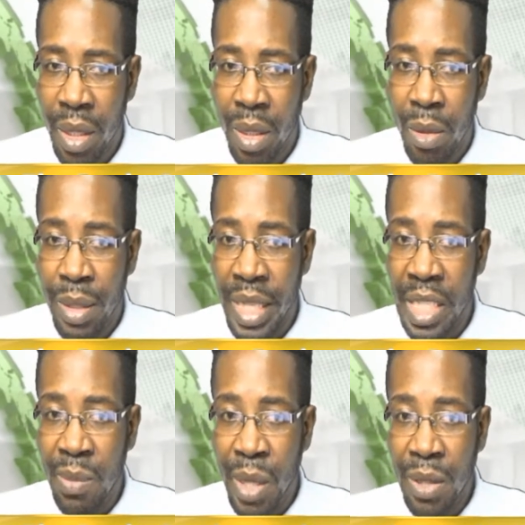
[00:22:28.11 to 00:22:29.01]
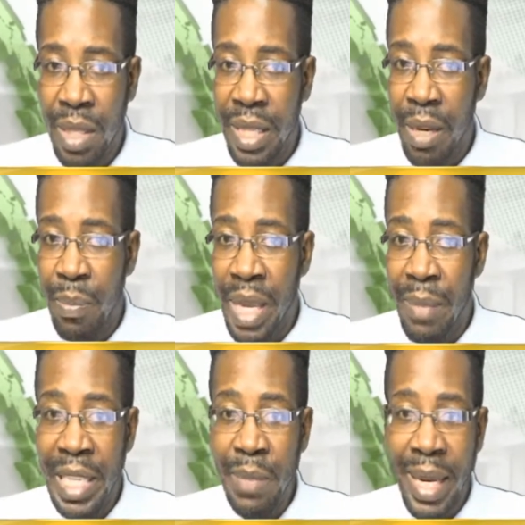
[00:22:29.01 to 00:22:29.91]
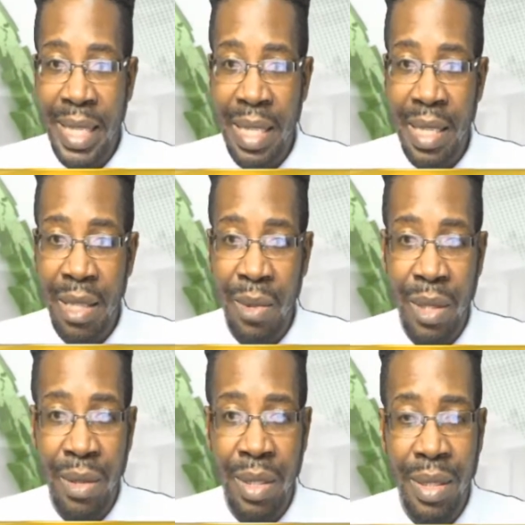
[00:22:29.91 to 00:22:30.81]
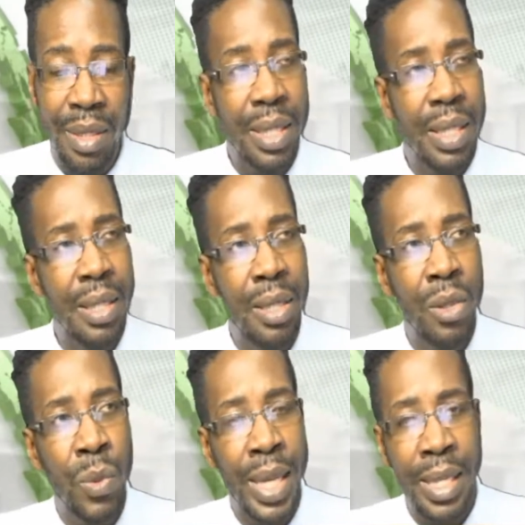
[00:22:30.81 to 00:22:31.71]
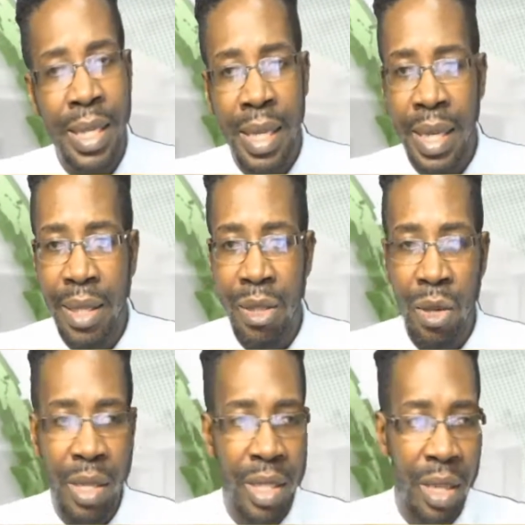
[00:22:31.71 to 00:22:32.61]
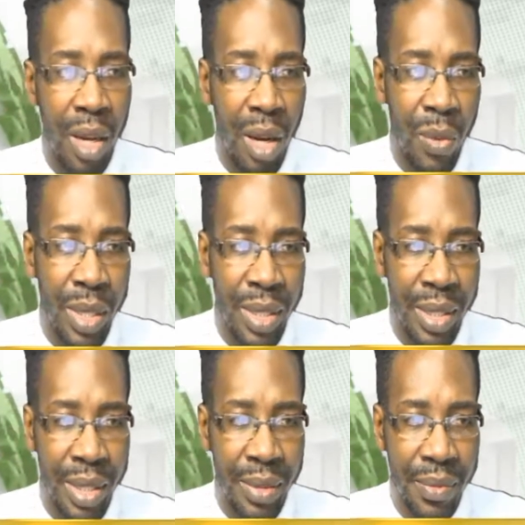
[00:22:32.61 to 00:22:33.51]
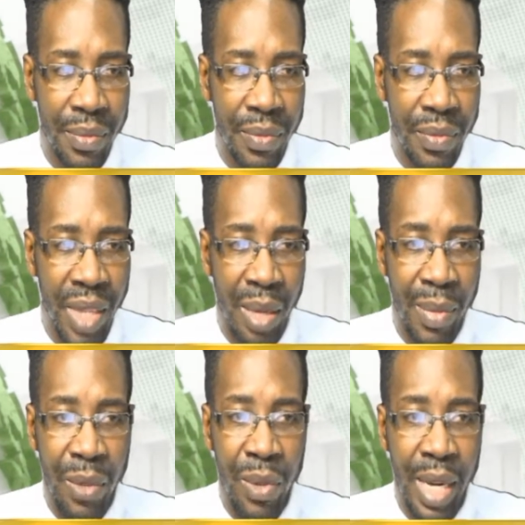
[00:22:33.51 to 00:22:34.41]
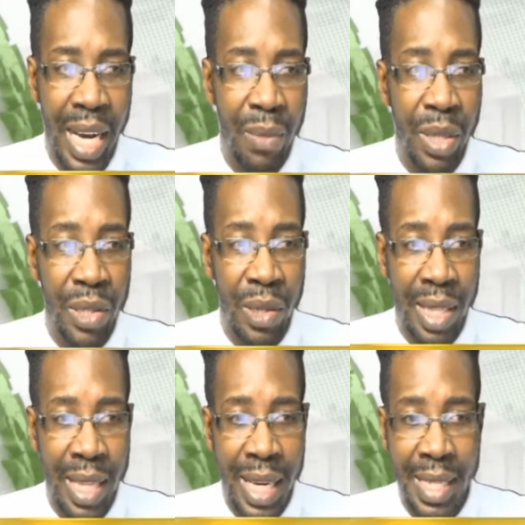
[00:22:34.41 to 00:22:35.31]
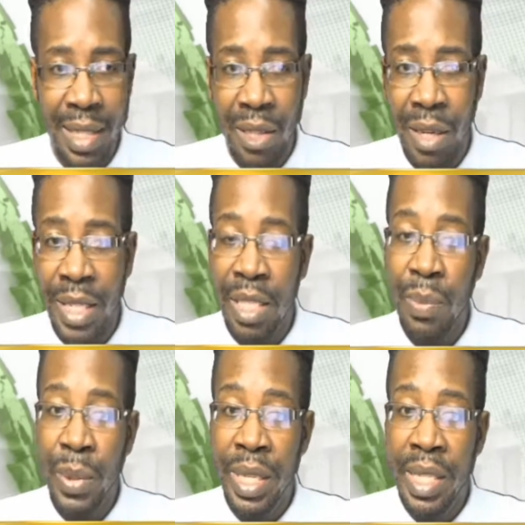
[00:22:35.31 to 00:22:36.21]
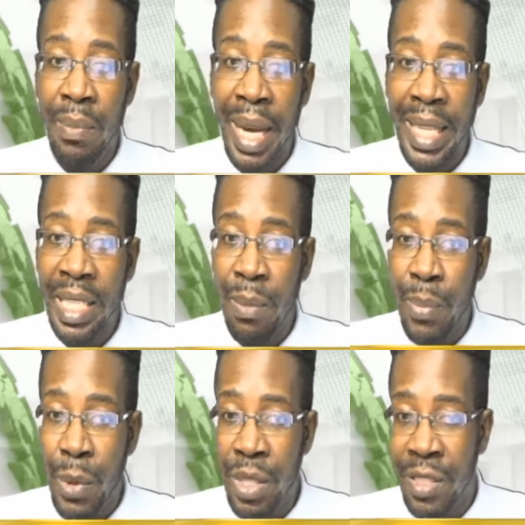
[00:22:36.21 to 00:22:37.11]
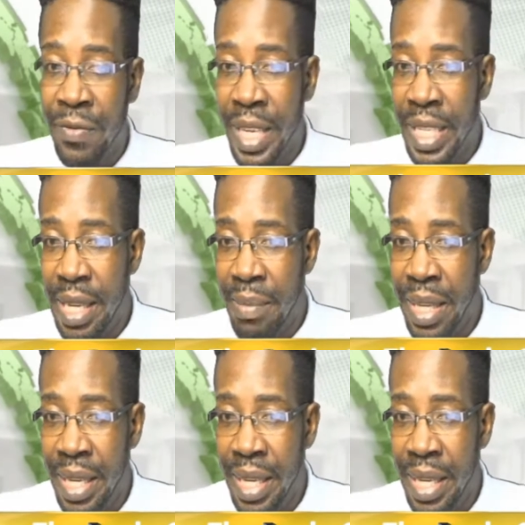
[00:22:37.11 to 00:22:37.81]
who dismounted their BMX bicycle around 20-30 hours. The men were armed with cutlasses. According to the police, the bandits approached the victim